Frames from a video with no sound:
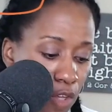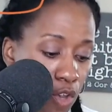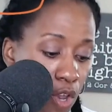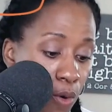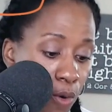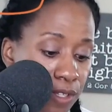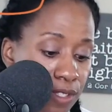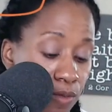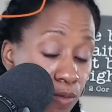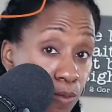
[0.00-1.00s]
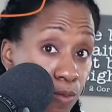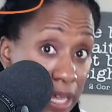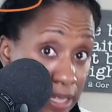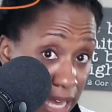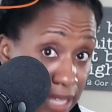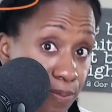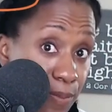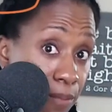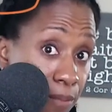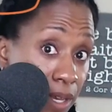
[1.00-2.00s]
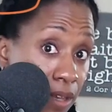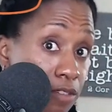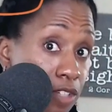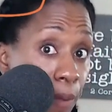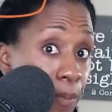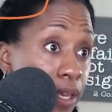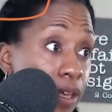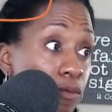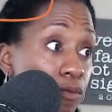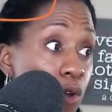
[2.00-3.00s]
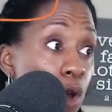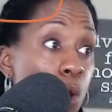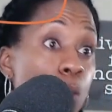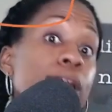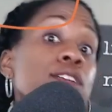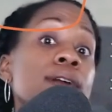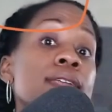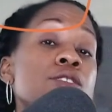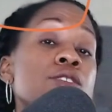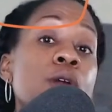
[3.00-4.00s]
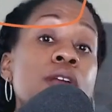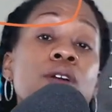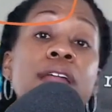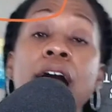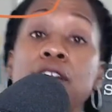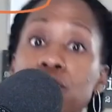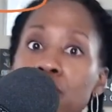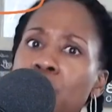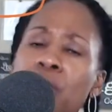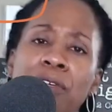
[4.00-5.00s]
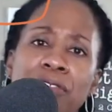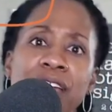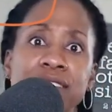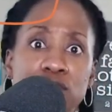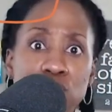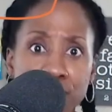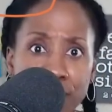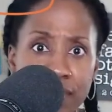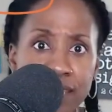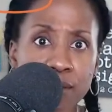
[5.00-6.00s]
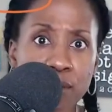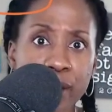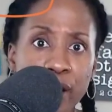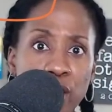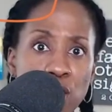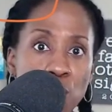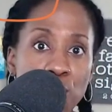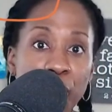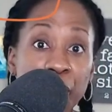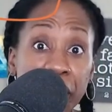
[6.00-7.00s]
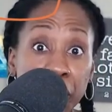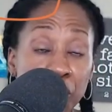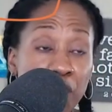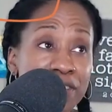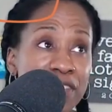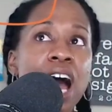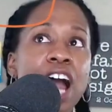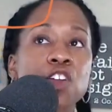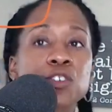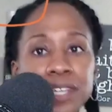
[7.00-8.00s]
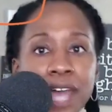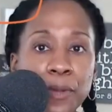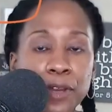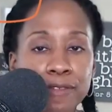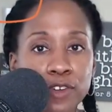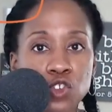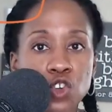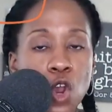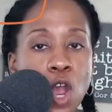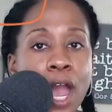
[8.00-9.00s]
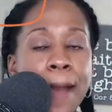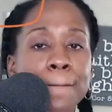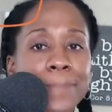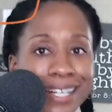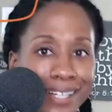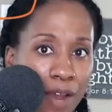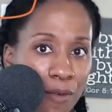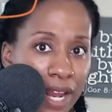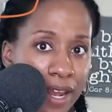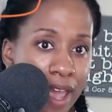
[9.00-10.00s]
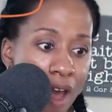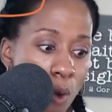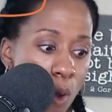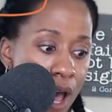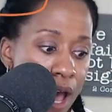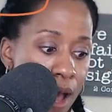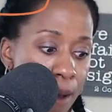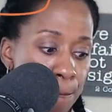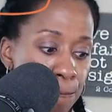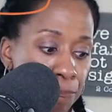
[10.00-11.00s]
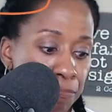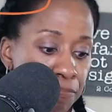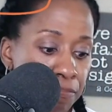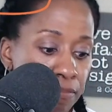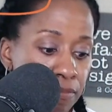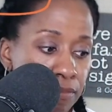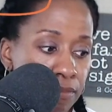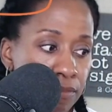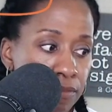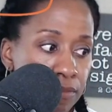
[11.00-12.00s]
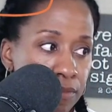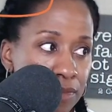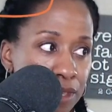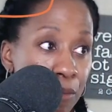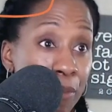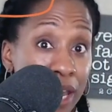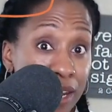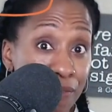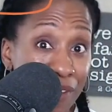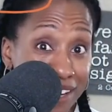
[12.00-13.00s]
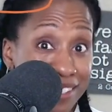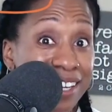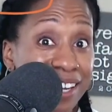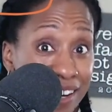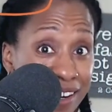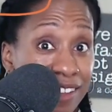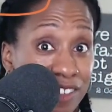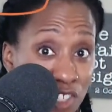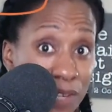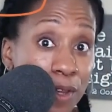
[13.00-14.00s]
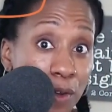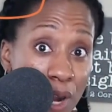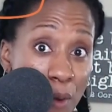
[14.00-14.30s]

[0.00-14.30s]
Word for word: cohorts like that's been a big topic of when do you get an integrator and how do you know and all the things and so it's been things i've been marin- marinating over i thought i know it's going to happen in the future but not right now um but if I did, she'd be who I'd